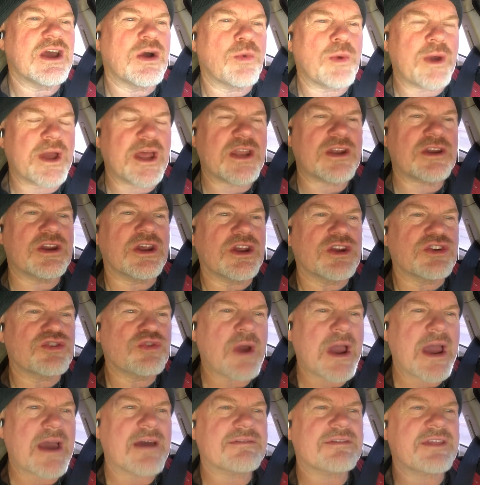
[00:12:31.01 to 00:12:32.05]
when
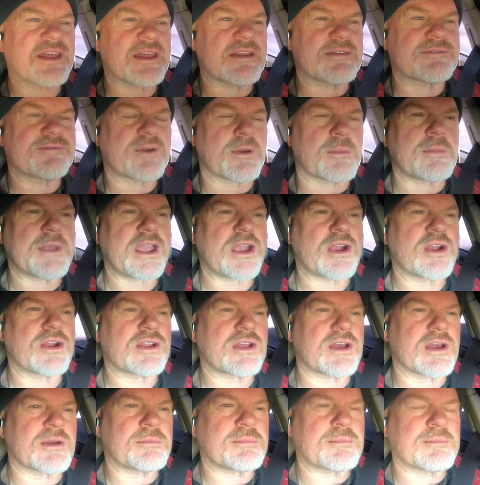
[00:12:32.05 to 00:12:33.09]
traveling from here
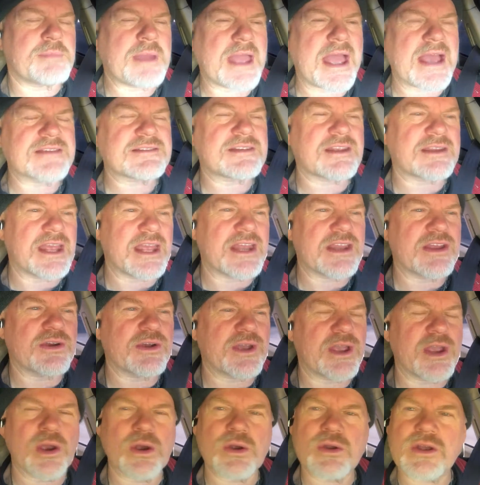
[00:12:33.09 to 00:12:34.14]
to Pasadena or
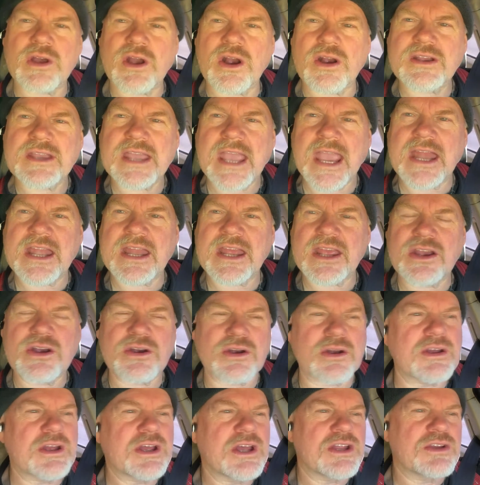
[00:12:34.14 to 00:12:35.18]
here to Arcadia or